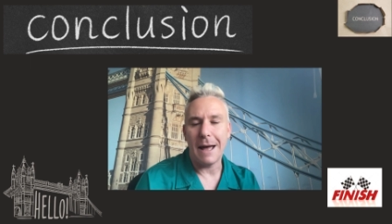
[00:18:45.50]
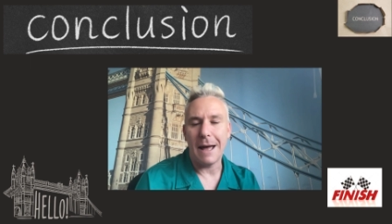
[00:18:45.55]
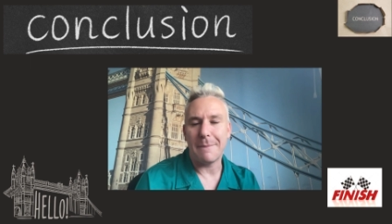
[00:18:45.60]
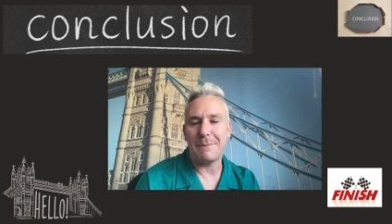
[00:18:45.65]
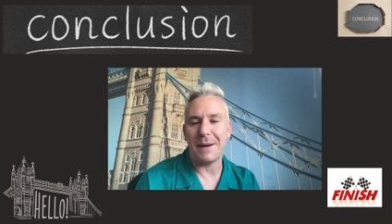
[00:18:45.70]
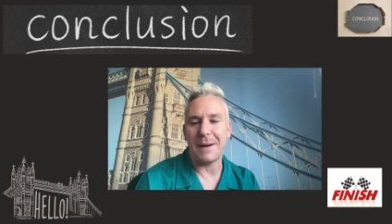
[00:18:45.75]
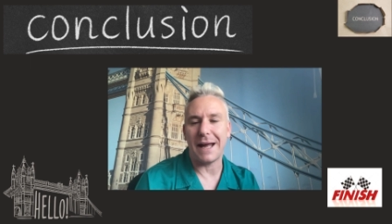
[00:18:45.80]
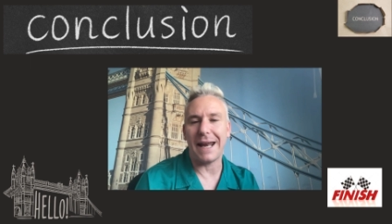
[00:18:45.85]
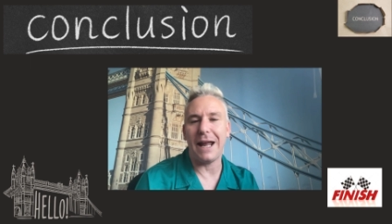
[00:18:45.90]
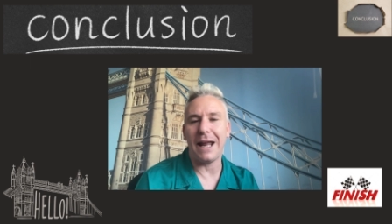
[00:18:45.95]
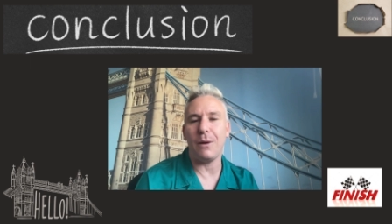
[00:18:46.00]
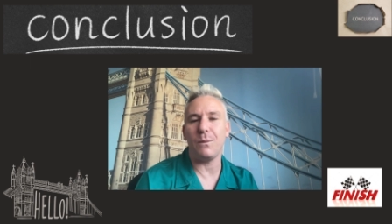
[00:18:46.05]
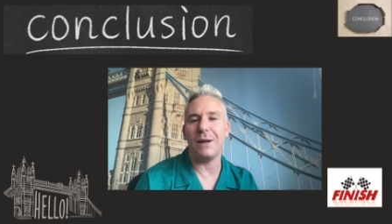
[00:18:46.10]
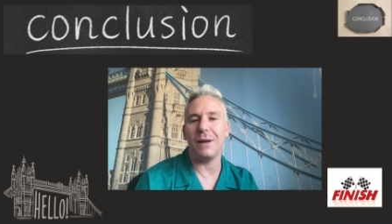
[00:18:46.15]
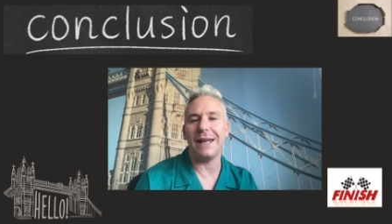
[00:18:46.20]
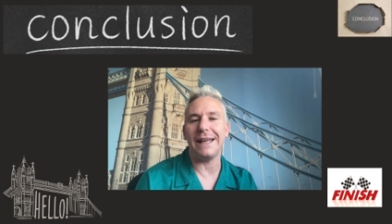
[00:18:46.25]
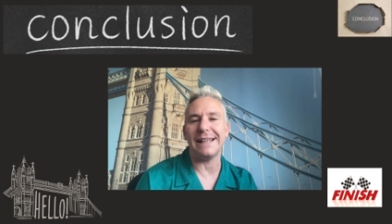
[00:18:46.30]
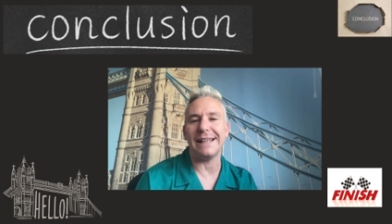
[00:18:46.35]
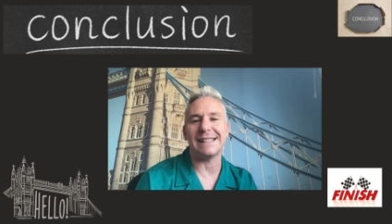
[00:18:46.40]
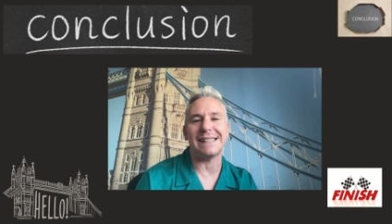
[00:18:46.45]
but it will
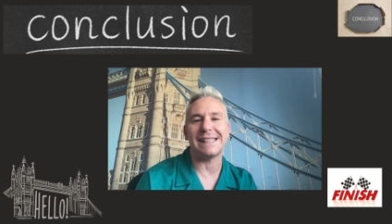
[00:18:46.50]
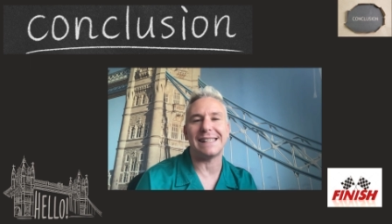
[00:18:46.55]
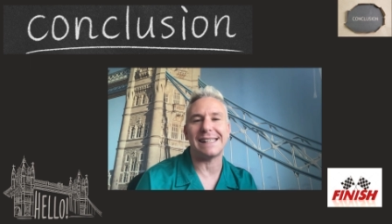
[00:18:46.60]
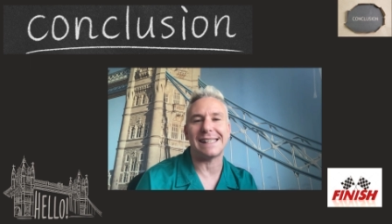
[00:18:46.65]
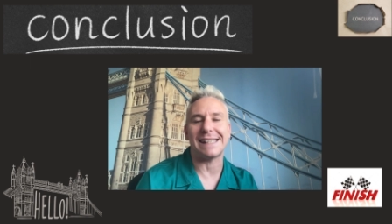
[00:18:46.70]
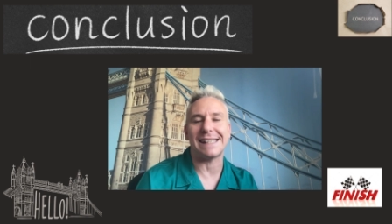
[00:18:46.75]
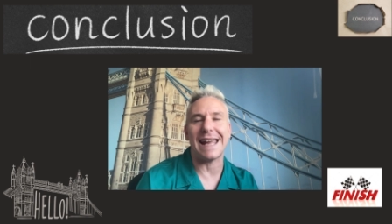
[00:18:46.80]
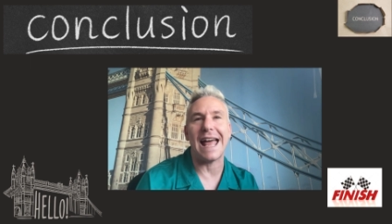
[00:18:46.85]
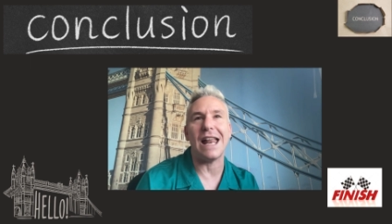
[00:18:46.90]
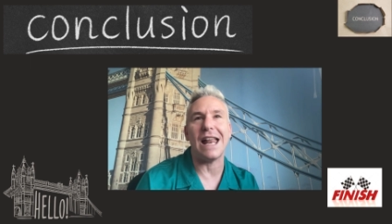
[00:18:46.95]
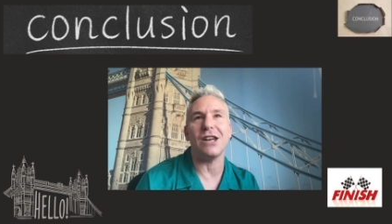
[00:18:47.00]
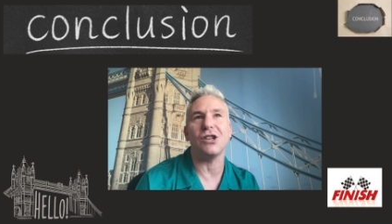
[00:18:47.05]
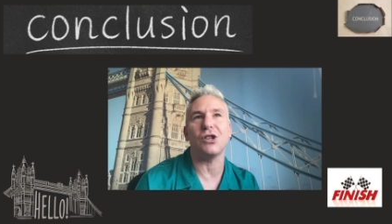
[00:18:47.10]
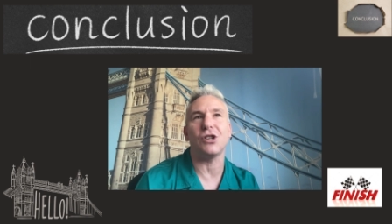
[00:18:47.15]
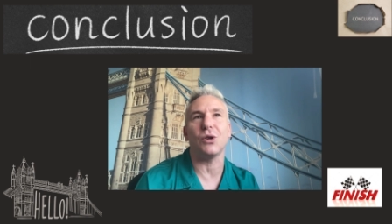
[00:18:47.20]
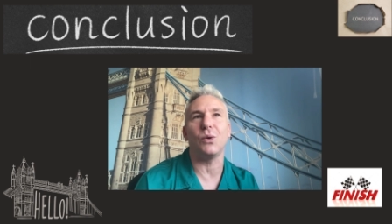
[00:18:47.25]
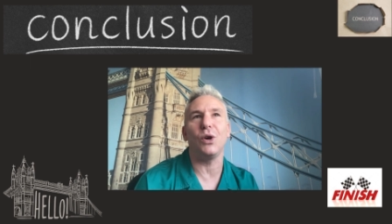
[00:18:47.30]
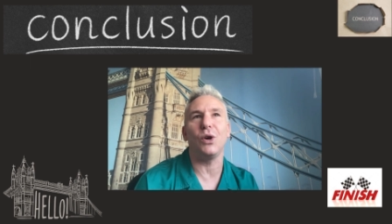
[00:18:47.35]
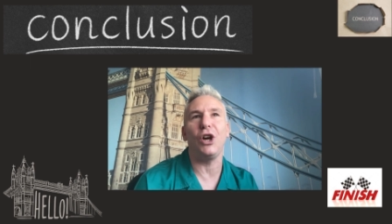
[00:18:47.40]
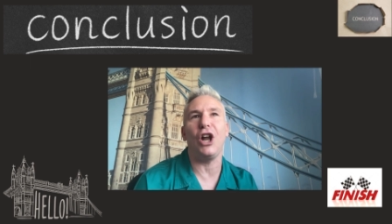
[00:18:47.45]
extend
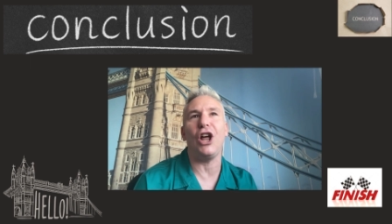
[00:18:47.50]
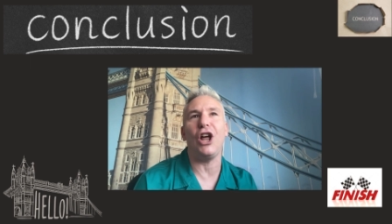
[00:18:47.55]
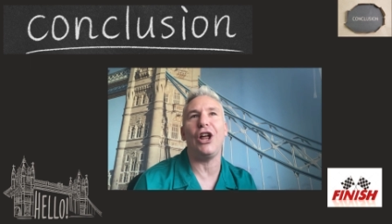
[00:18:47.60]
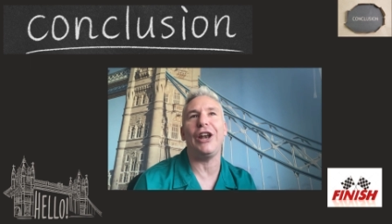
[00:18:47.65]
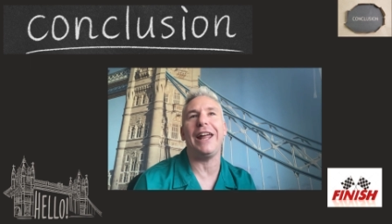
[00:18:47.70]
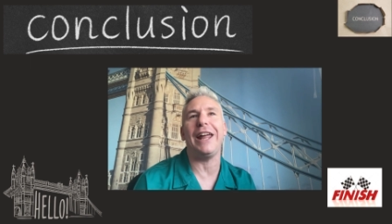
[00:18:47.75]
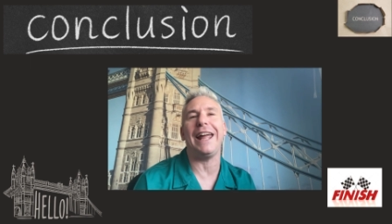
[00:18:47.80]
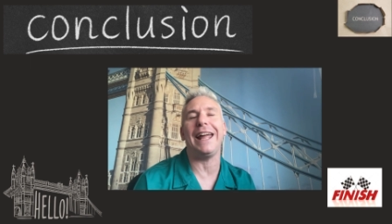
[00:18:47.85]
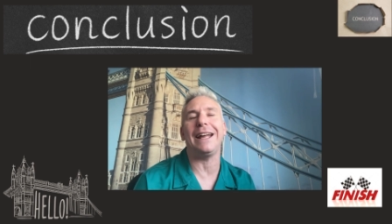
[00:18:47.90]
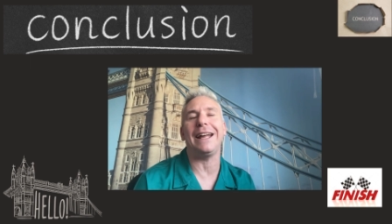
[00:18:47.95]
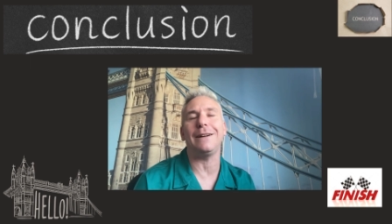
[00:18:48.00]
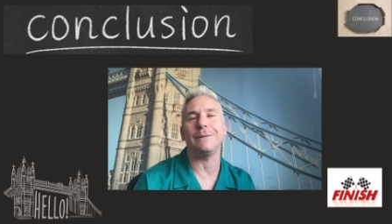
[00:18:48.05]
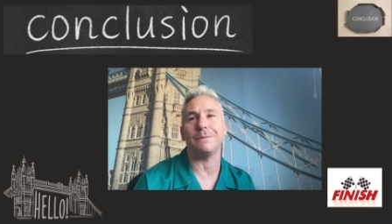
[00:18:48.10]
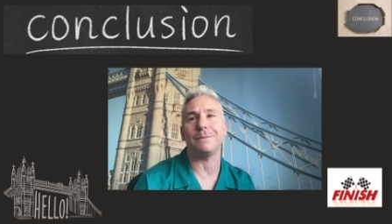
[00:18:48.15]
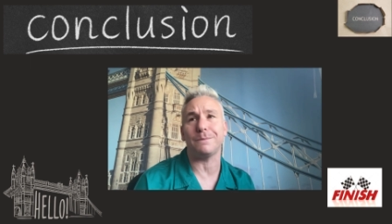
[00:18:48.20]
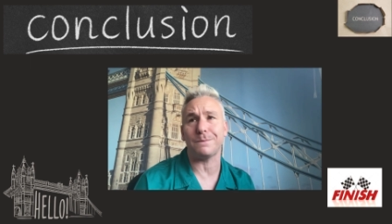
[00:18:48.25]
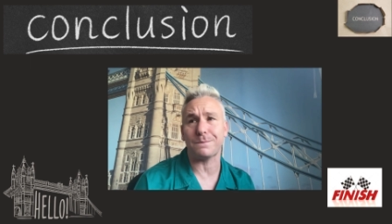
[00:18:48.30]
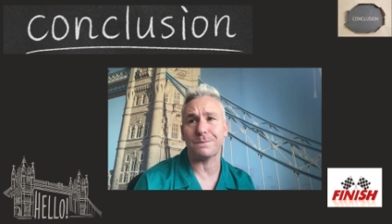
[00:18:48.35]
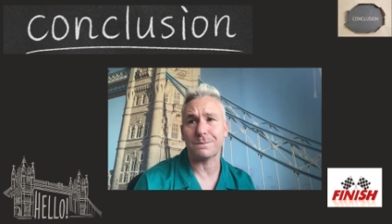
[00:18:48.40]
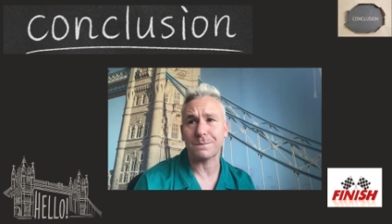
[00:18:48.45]
your learning
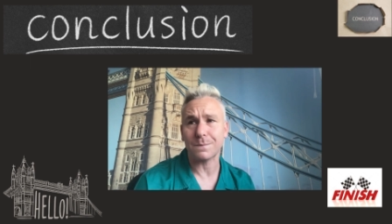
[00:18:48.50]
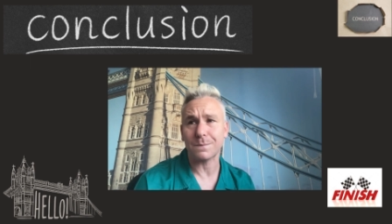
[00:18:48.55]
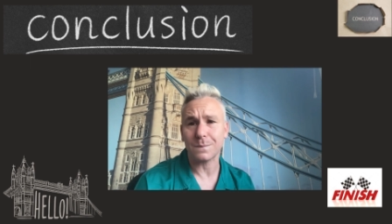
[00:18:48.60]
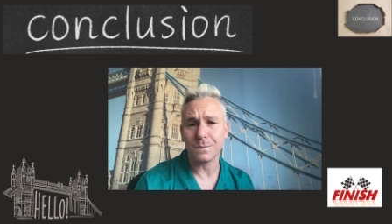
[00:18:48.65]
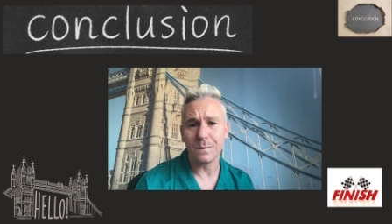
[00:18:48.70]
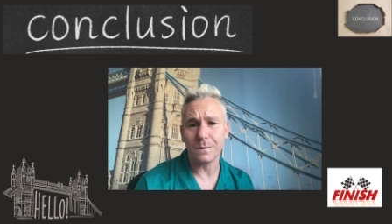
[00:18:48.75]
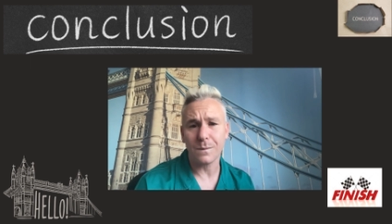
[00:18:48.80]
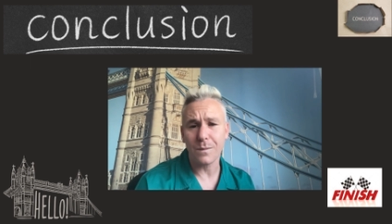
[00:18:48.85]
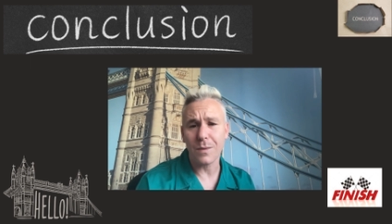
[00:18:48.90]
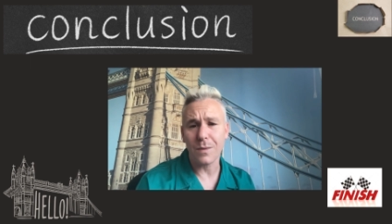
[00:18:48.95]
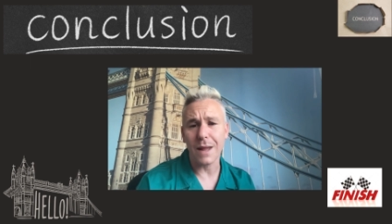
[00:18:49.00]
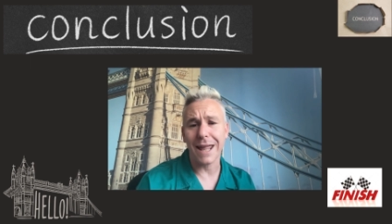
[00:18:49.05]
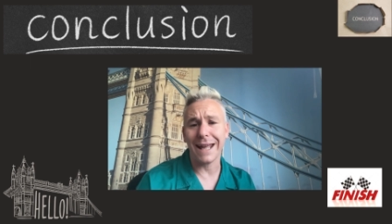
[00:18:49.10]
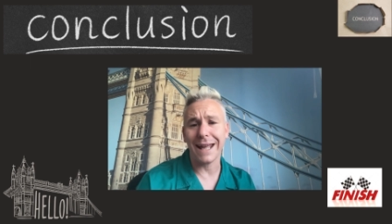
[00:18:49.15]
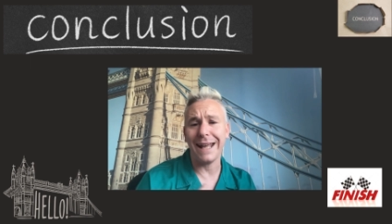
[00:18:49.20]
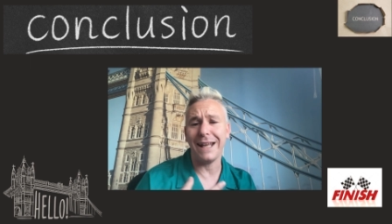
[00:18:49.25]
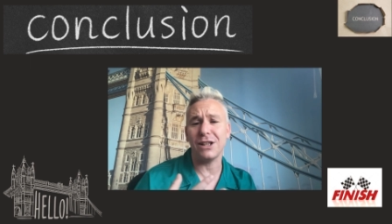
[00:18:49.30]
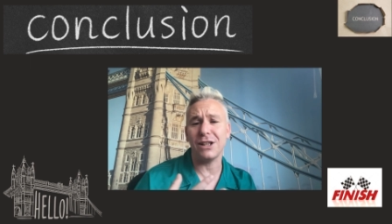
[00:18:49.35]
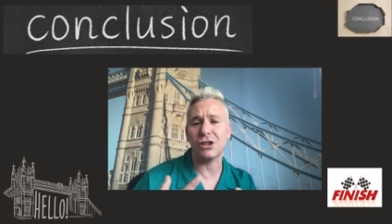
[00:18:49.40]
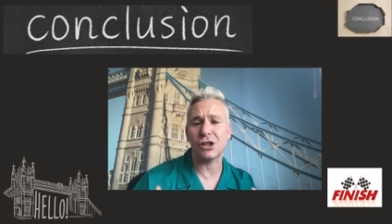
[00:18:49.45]

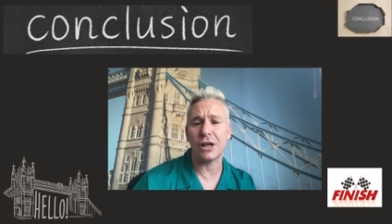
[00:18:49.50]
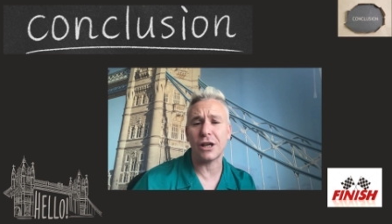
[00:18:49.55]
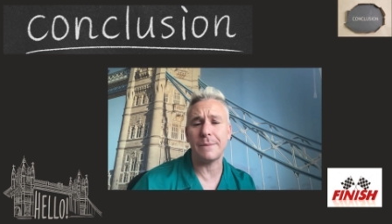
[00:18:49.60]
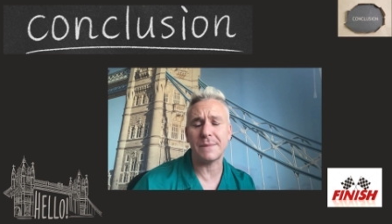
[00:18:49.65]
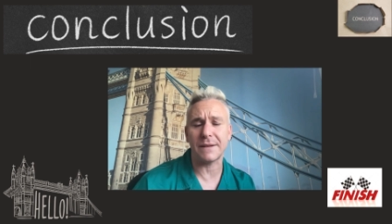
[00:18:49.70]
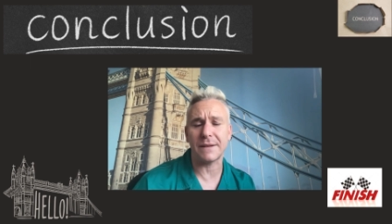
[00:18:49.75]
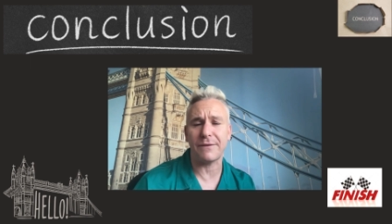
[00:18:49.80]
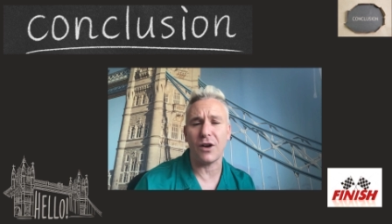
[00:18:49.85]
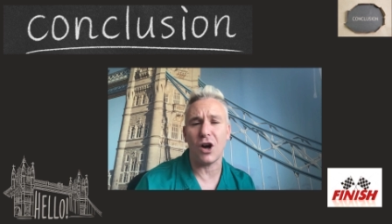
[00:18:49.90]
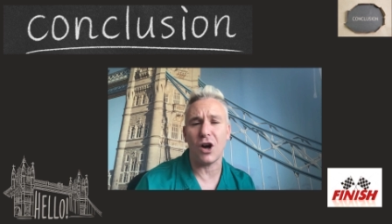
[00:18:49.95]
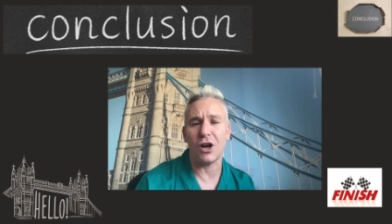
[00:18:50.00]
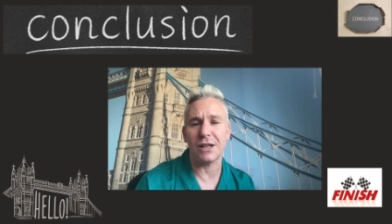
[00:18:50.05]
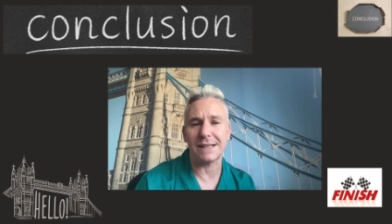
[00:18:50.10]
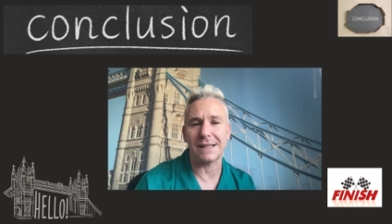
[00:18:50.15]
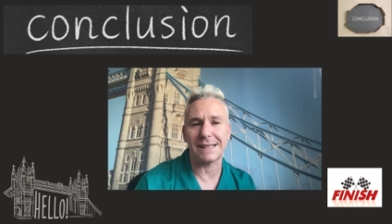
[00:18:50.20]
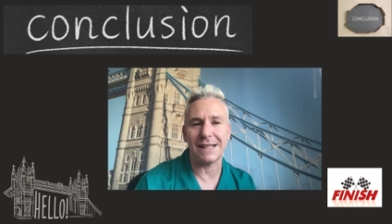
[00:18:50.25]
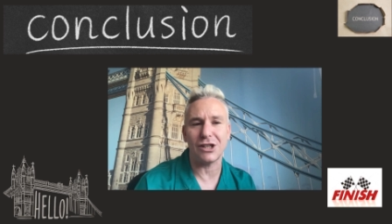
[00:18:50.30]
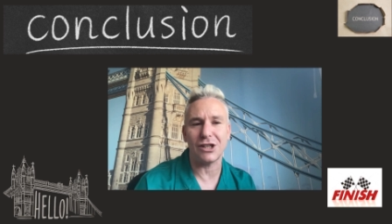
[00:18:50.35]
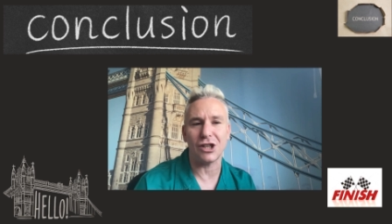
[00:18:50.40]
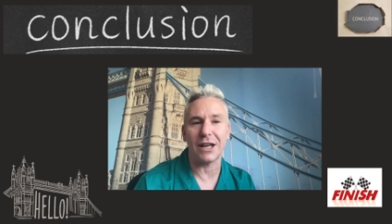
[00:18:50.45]
in terms of arts
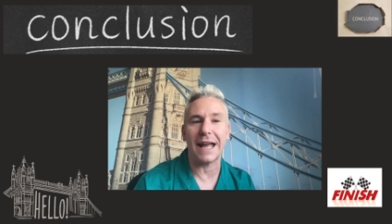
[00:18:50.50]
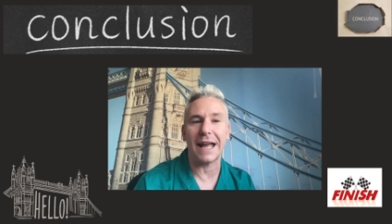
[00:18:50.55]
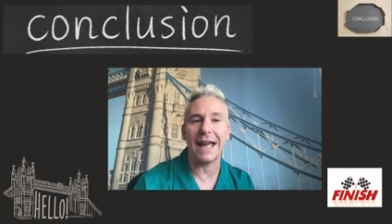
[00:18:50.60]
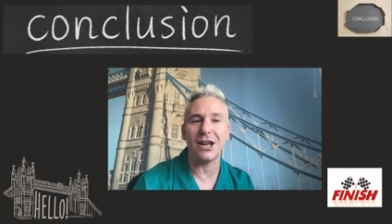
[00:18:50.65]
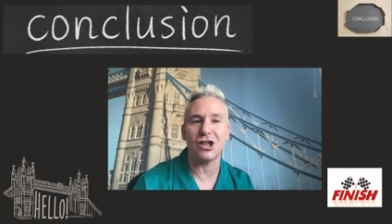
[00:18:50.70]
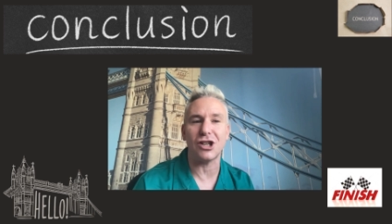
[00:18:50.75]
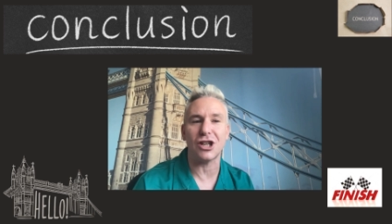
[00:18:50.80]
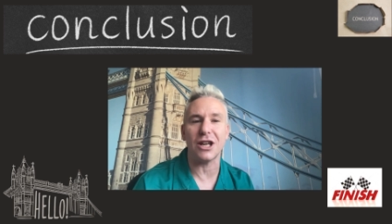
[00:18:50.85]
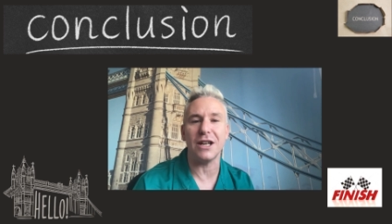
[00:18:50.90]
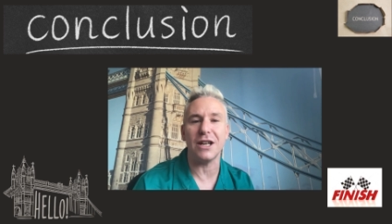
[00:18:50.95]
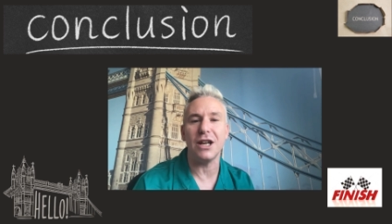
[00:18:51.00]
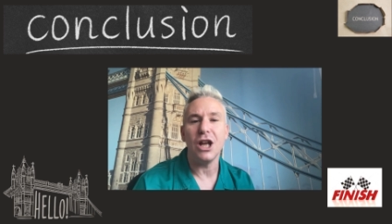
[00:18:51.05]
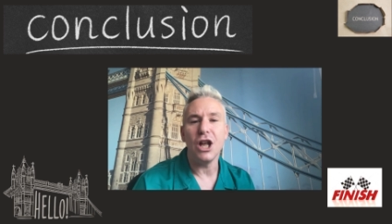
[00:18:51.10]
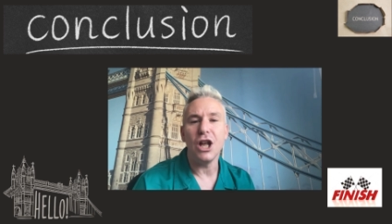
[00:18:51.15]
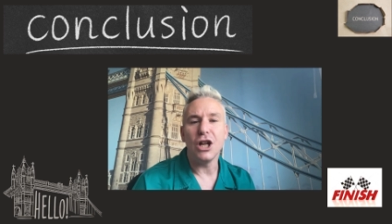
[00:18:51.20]
education.